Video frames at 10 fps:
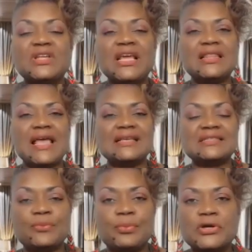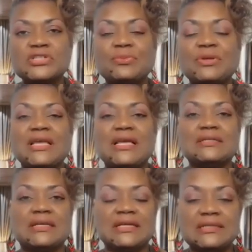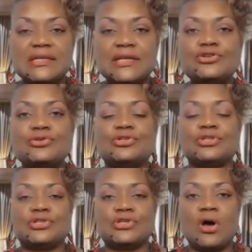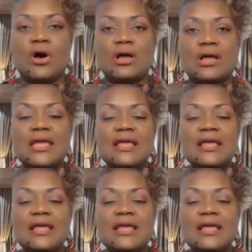And as the person began to continue to talk,